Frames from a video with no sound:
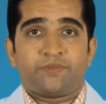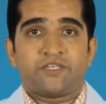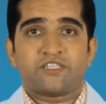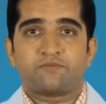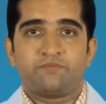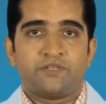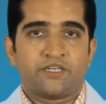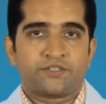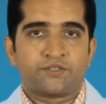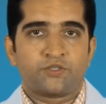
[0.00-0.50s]

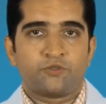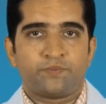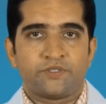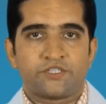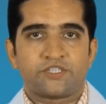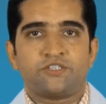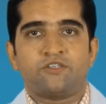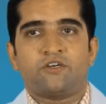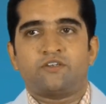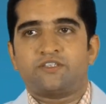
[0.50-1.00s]
blood group
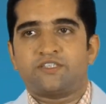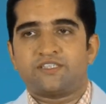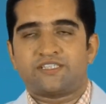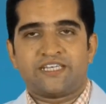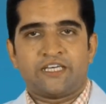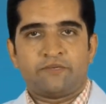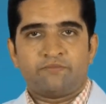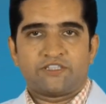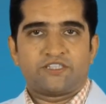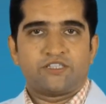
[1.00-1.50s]
is not the
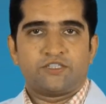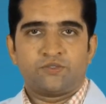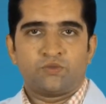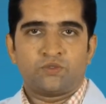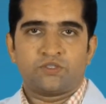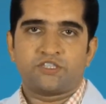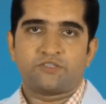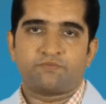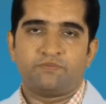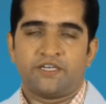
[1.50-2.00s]
same as the
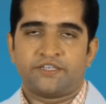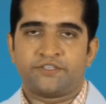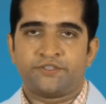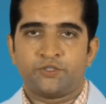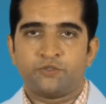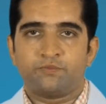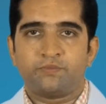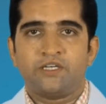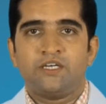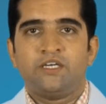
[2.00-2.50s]
donor's blood
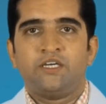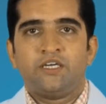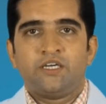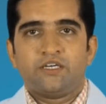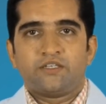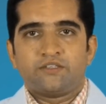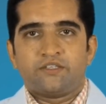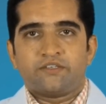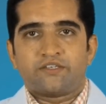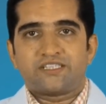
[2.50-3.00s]
group,
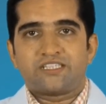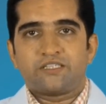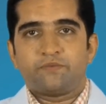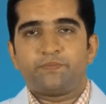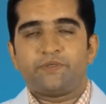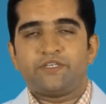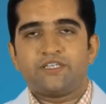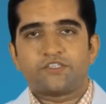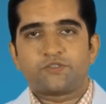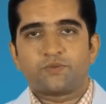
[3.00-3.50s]
the
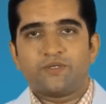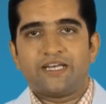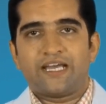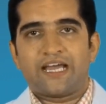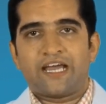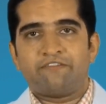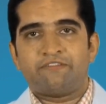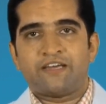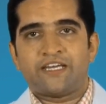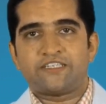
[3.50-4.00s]
recipient will
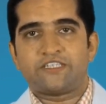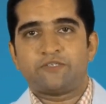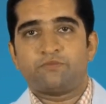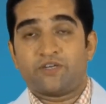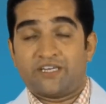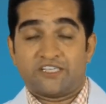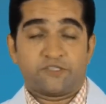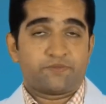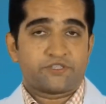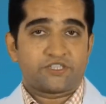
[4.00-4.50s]
have
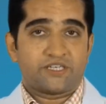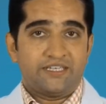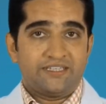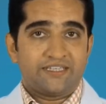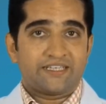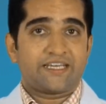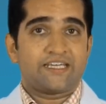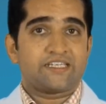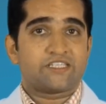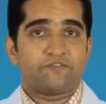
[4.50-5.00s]
antibody, especially in
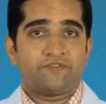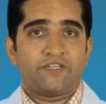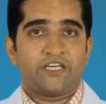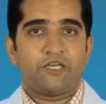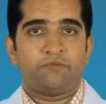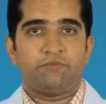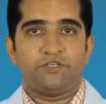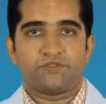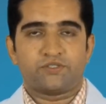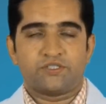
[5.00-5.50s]
the case of the
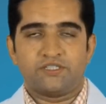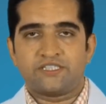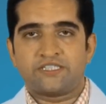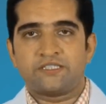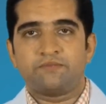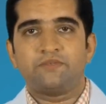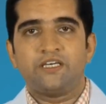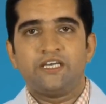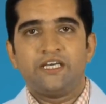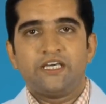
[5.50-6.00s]
ABO
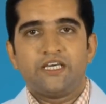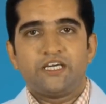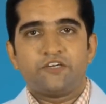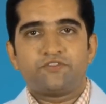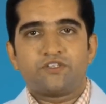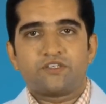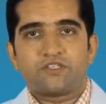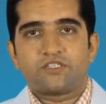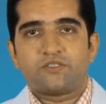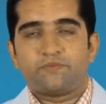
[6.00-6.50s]
system. If
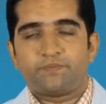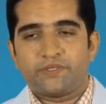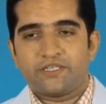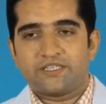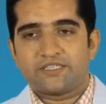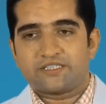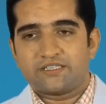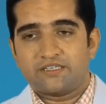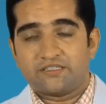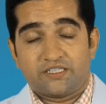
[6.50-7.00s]
the
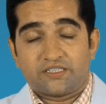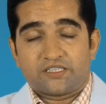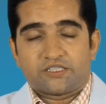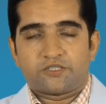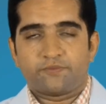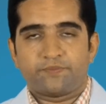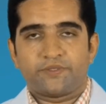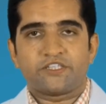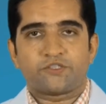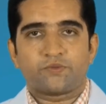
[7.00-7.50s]

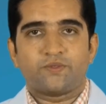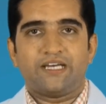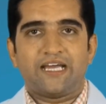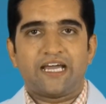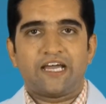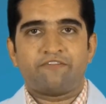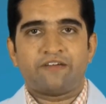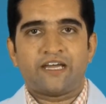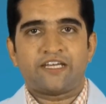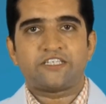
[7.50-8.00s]
recipient will
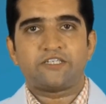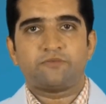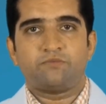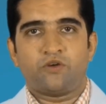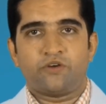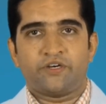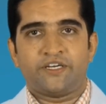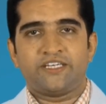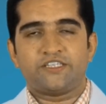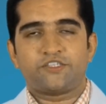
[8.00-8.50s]
have
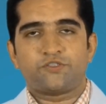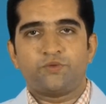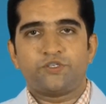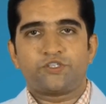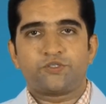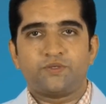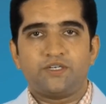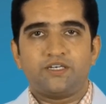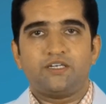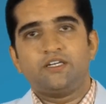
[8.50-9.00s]
antibodies
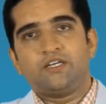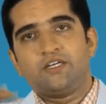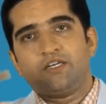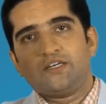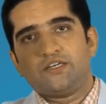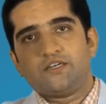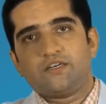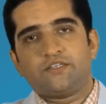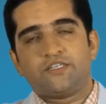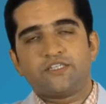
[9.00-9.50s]
which will
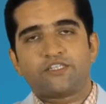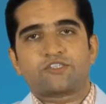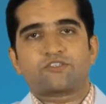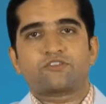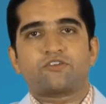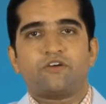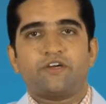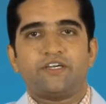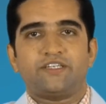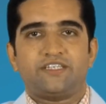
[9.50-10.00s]

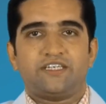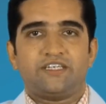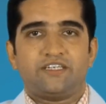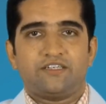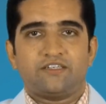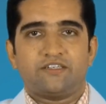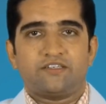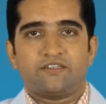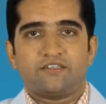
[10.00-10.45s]
destroy the